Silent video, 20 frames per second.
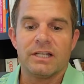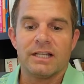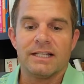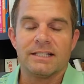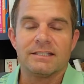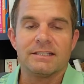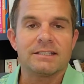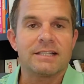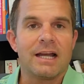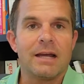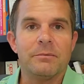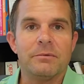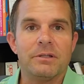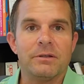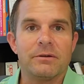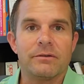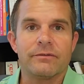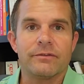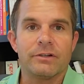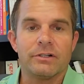I guess is commonly
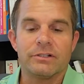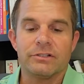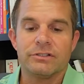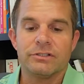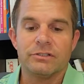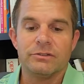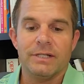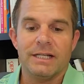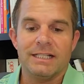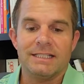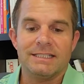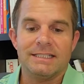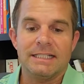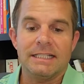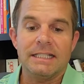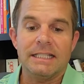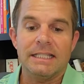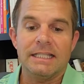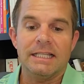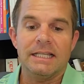referred to as the
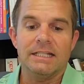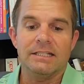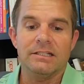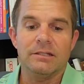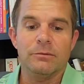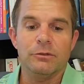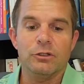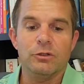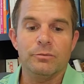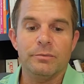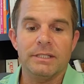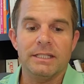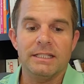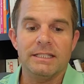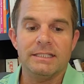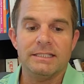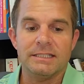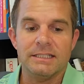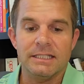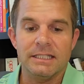
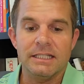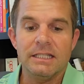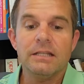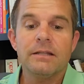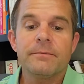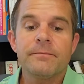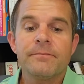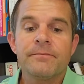EWPC.